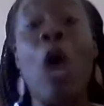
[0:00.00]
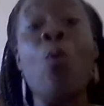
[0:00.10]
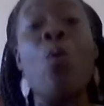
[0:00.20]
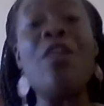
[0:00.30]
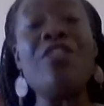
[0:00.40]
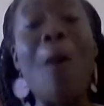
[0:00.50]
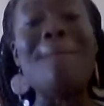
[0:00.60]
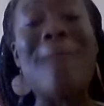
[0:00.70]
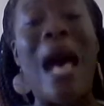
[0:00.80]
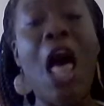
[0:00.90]
with
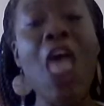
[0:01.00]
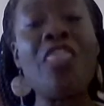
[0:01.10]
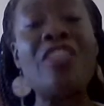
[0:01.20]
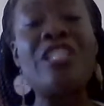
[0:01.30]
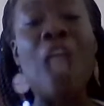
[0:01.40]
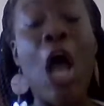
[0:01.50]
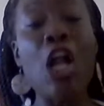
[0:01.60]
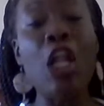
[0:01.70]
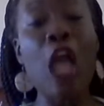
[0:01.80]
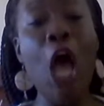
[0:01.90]
your mouths
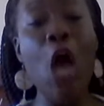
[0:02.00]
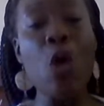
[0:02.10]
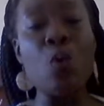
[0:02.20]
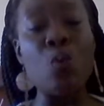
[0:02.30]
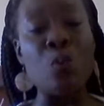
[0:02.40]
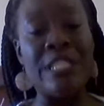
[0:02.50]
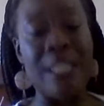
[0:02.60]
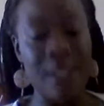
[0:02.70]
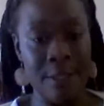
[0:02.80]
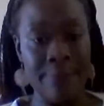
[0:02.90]
closed